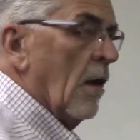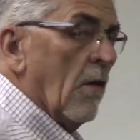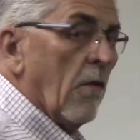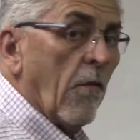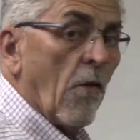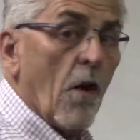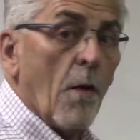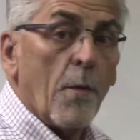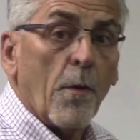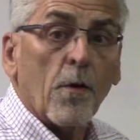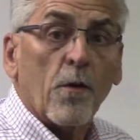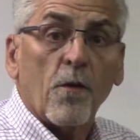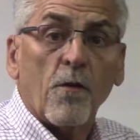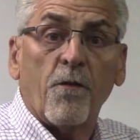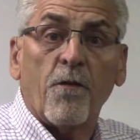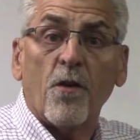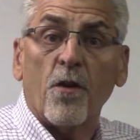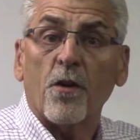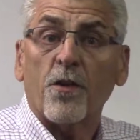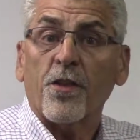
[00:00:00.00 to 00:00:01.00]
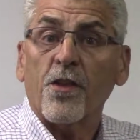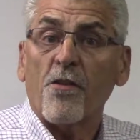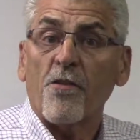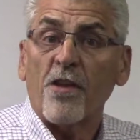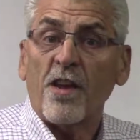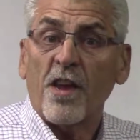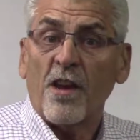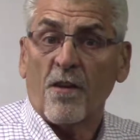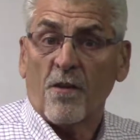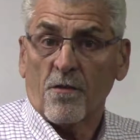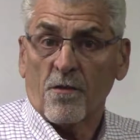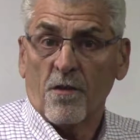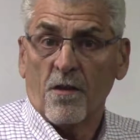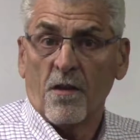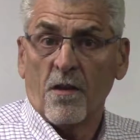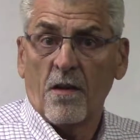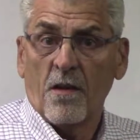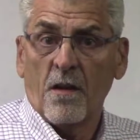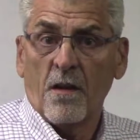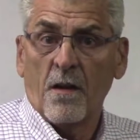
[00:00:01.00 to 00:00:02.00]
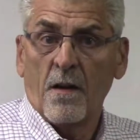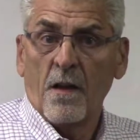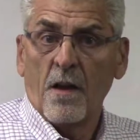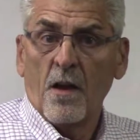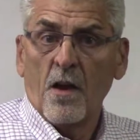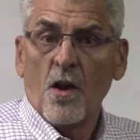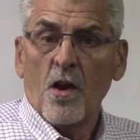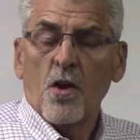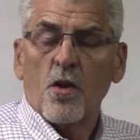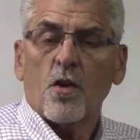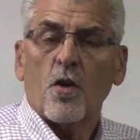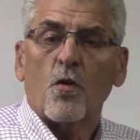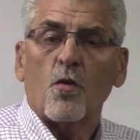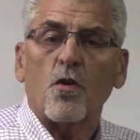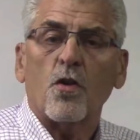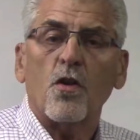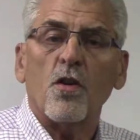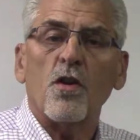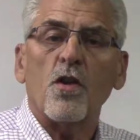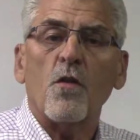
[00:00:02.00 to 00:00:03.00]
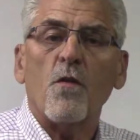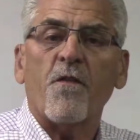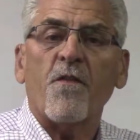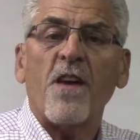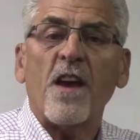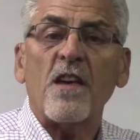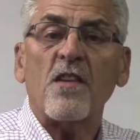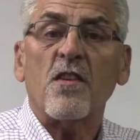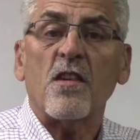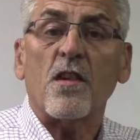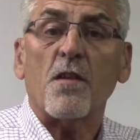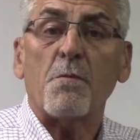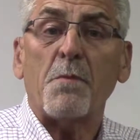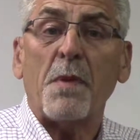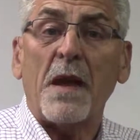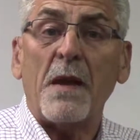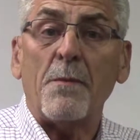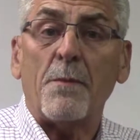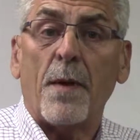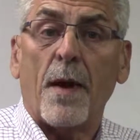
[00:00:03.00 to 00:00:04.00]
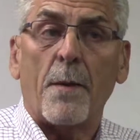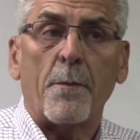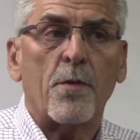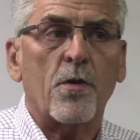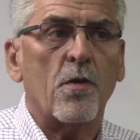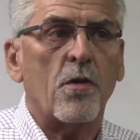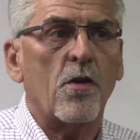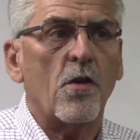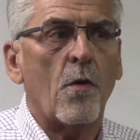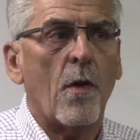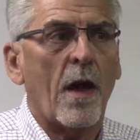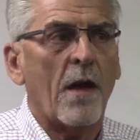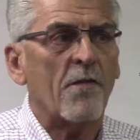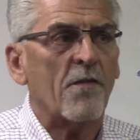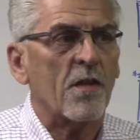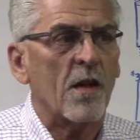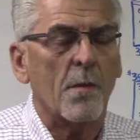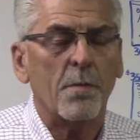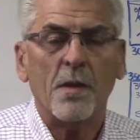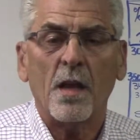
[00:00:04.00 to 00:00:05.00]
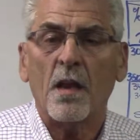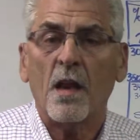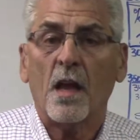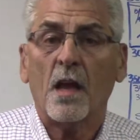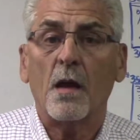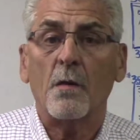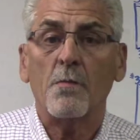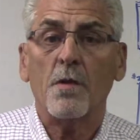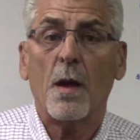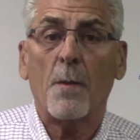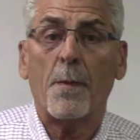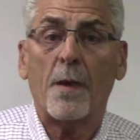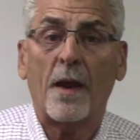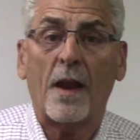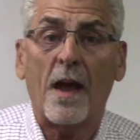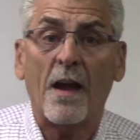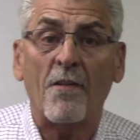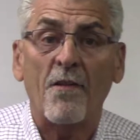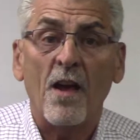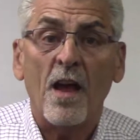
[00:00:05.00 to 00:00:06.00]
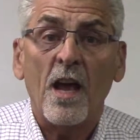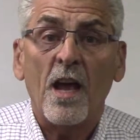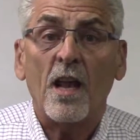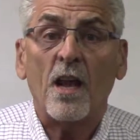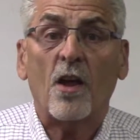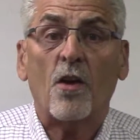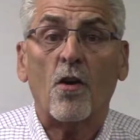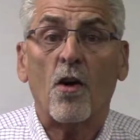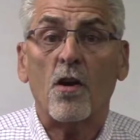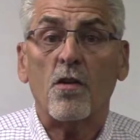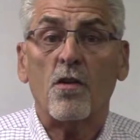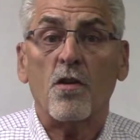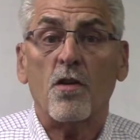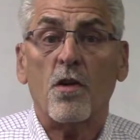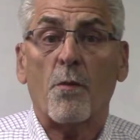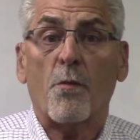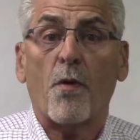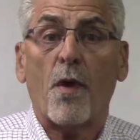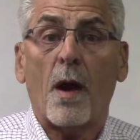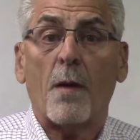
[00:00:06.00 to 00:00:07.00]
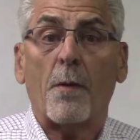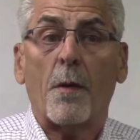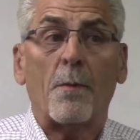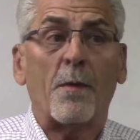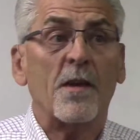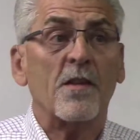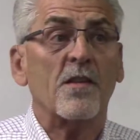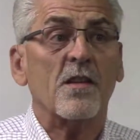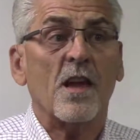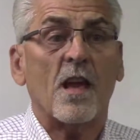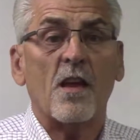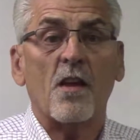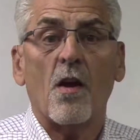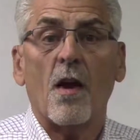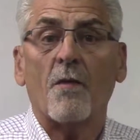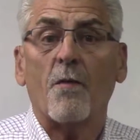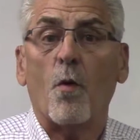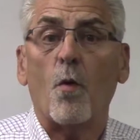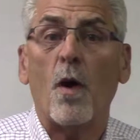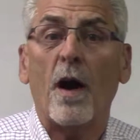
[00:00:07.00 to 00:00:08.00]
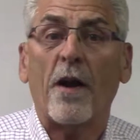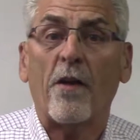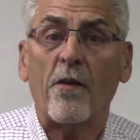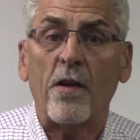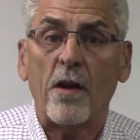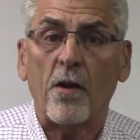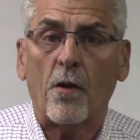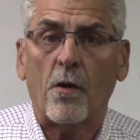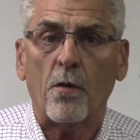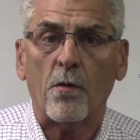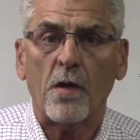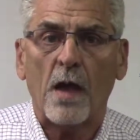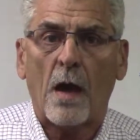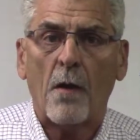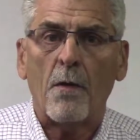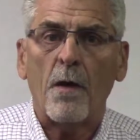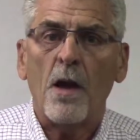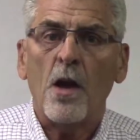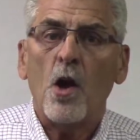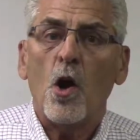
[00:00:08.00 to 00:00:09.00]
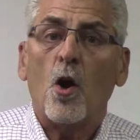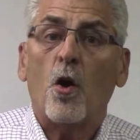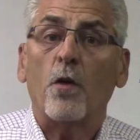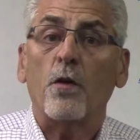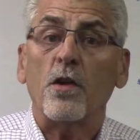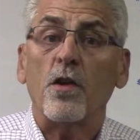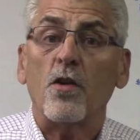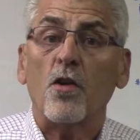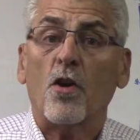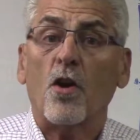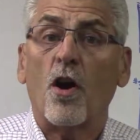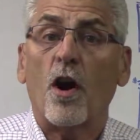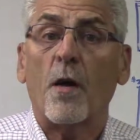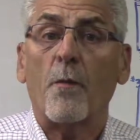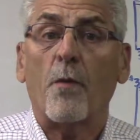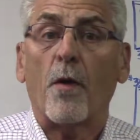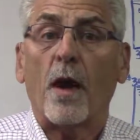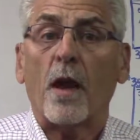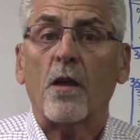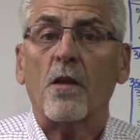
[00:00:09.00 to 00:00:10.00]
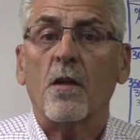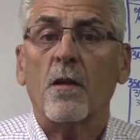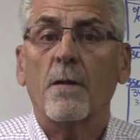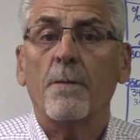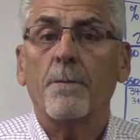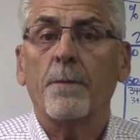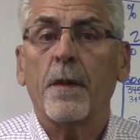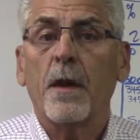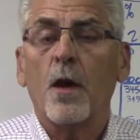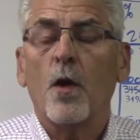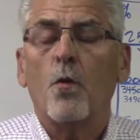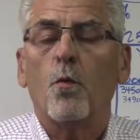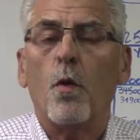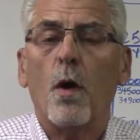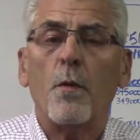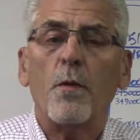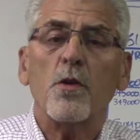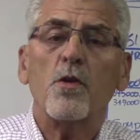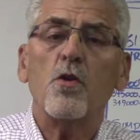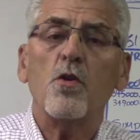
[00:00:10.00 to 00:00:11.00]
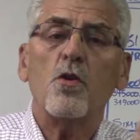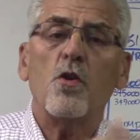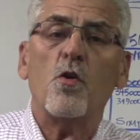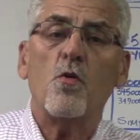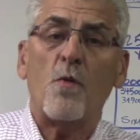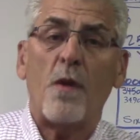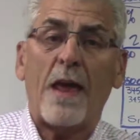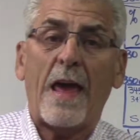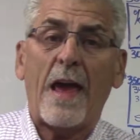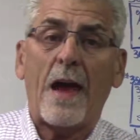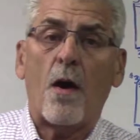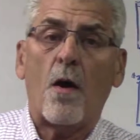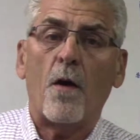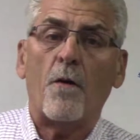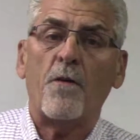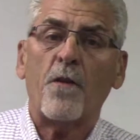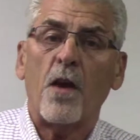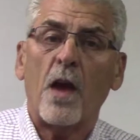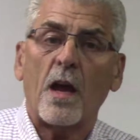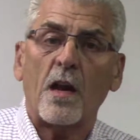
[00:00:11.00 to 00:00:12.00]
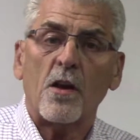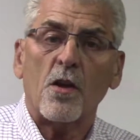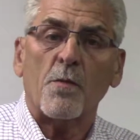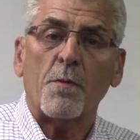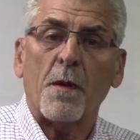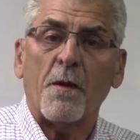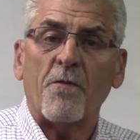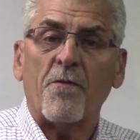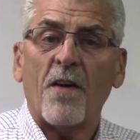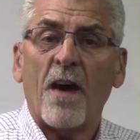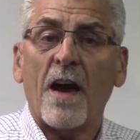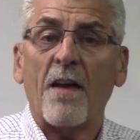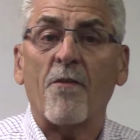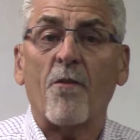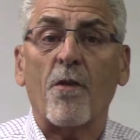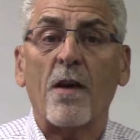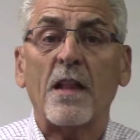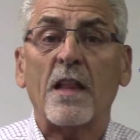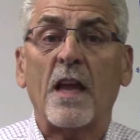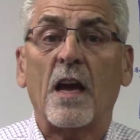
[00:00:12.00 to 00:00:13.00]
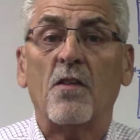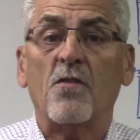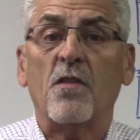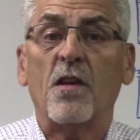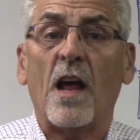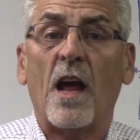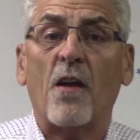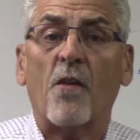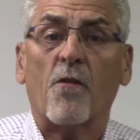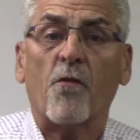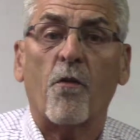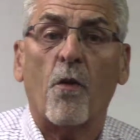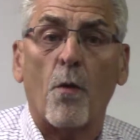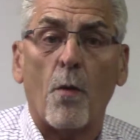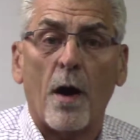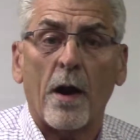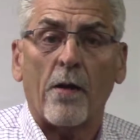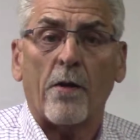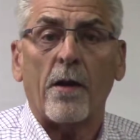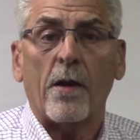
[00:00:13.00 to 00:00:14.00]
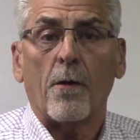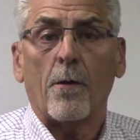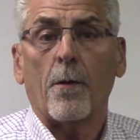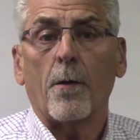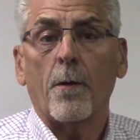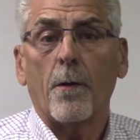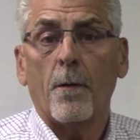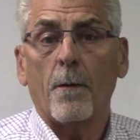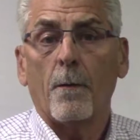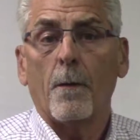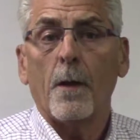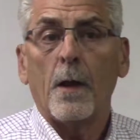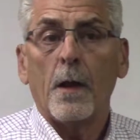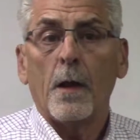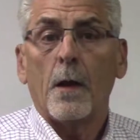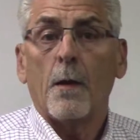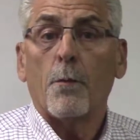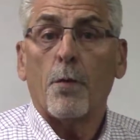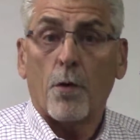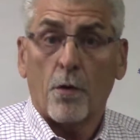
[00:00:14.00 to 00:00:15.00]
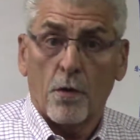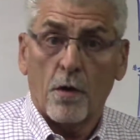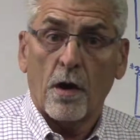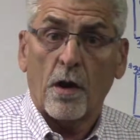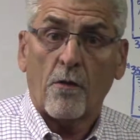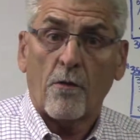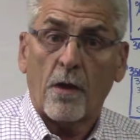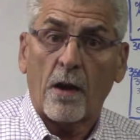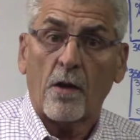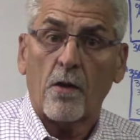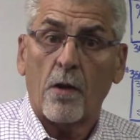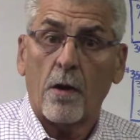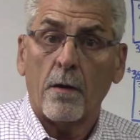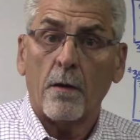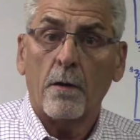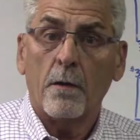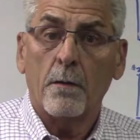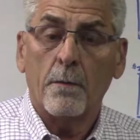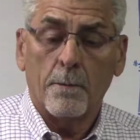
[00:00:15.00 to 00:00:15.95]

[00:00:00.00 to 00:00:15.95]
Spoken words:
for almost a full 30 years. So should you face a speed bump, should you have something that comes up in life that causes you a problem, let's say you have a water heater goes out or that your car breaks, what would you do now if you had to spend $5,000 or $8,000 for a water heater? Put it on a credit card?